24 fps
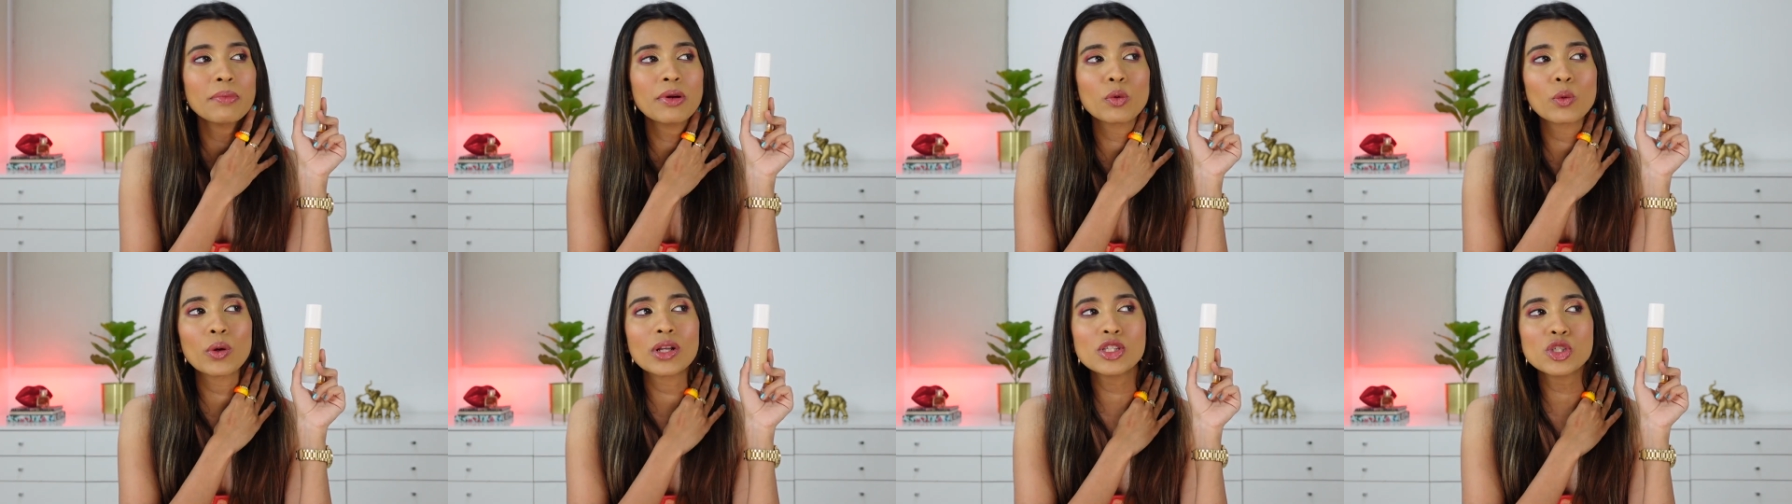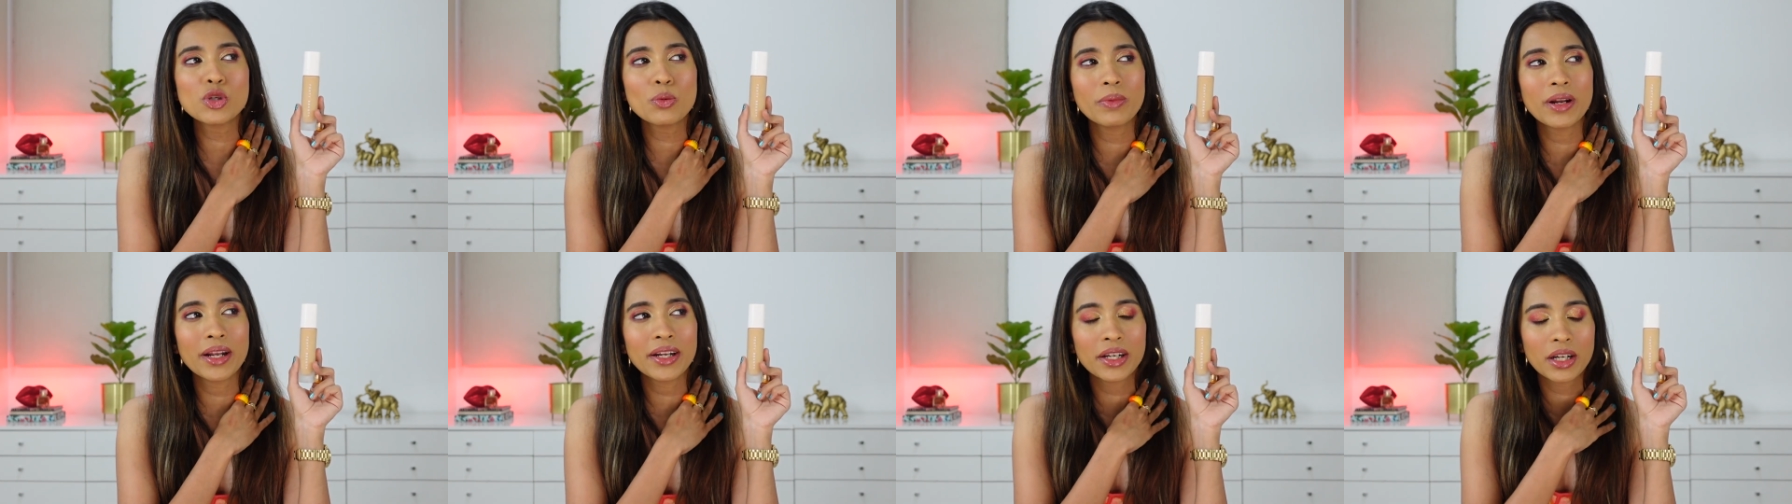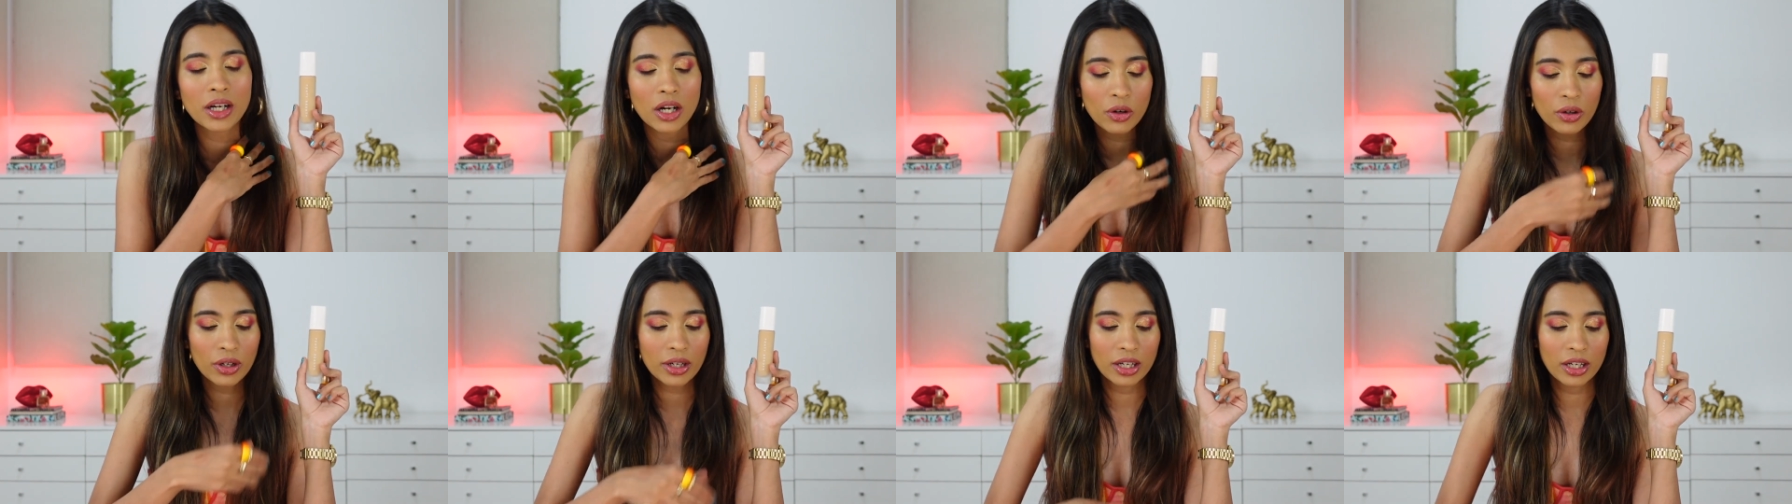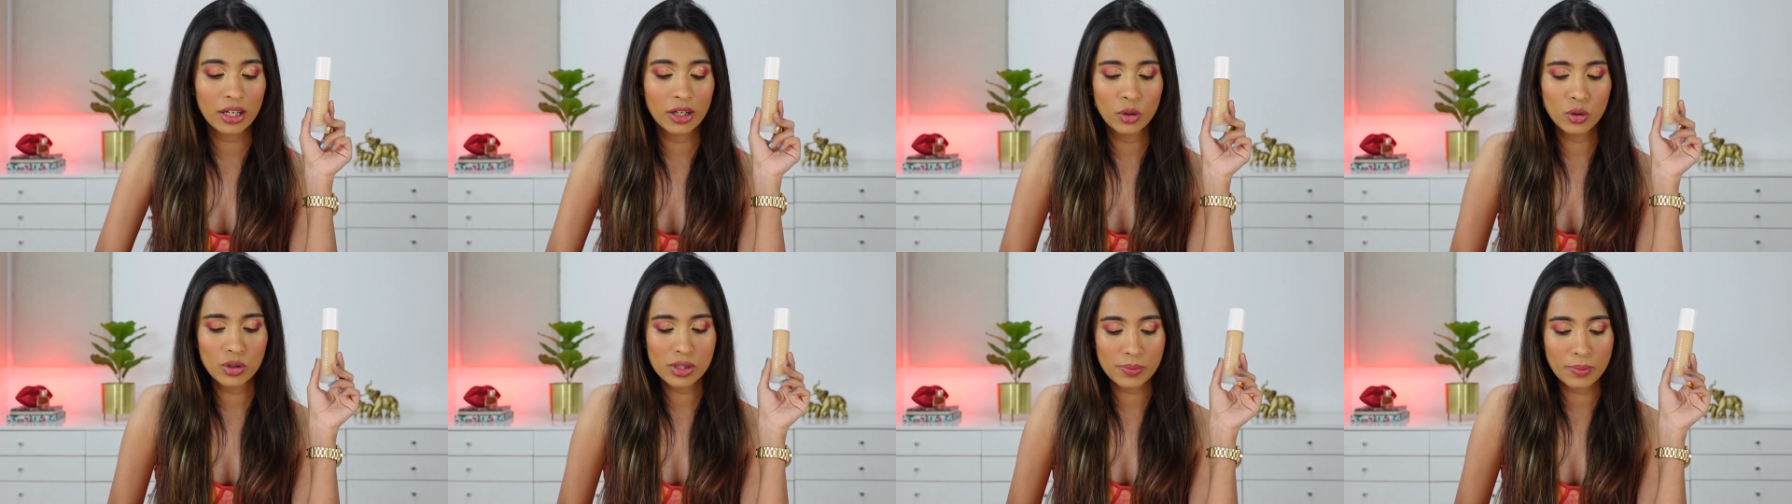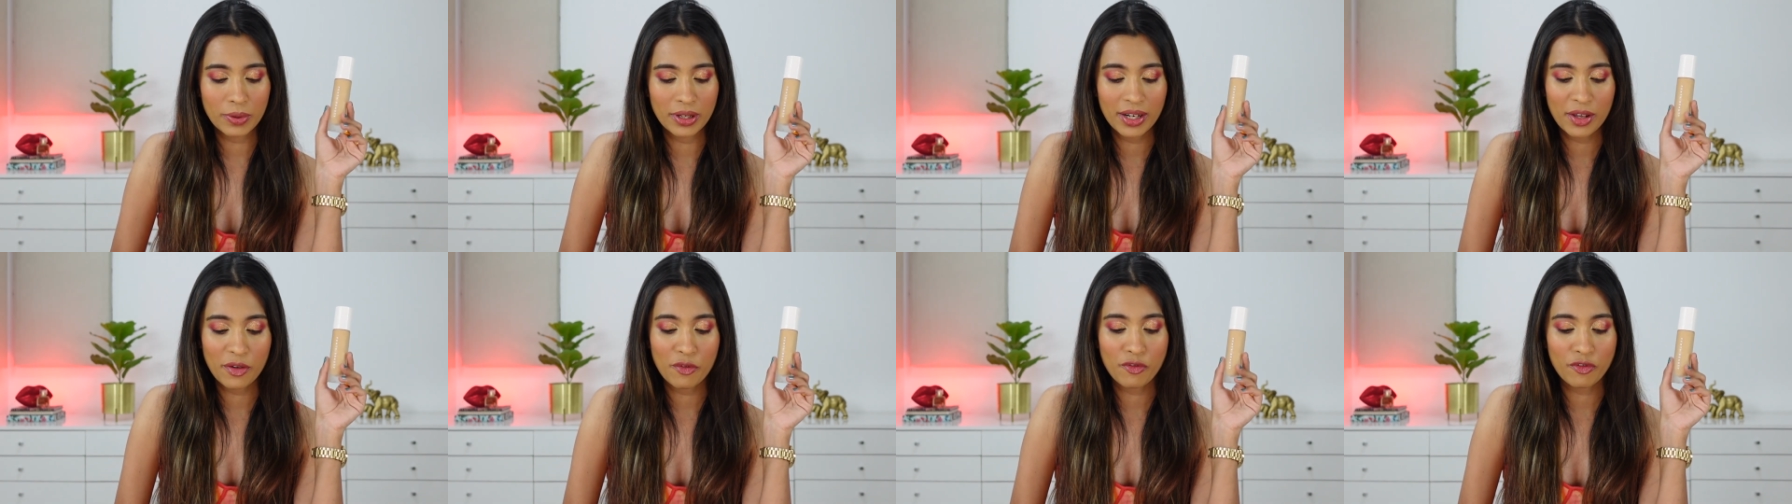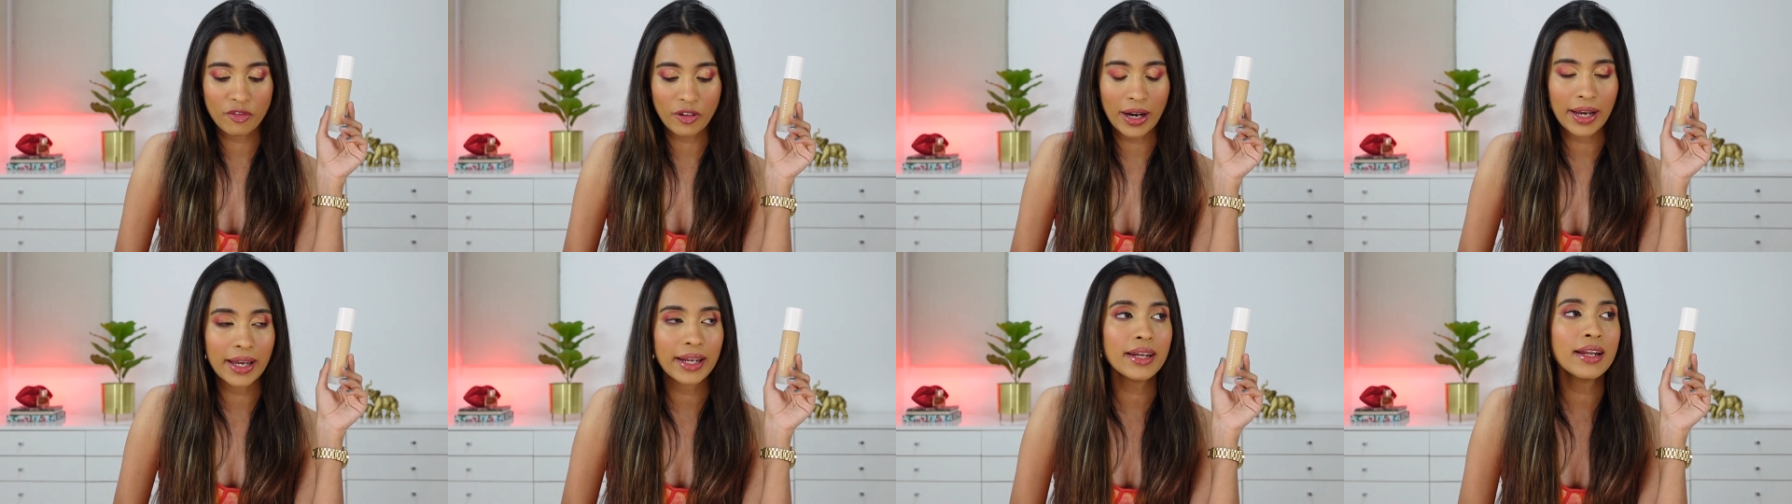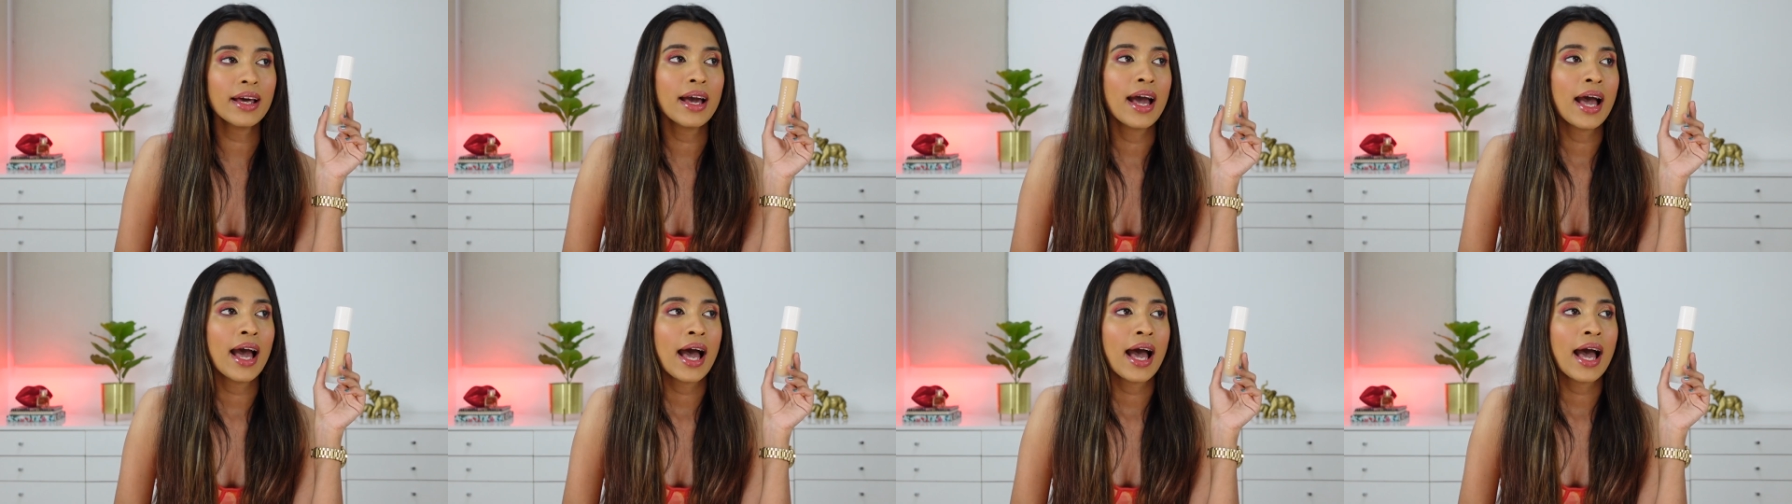but once you blend it out, it looks pretty fine.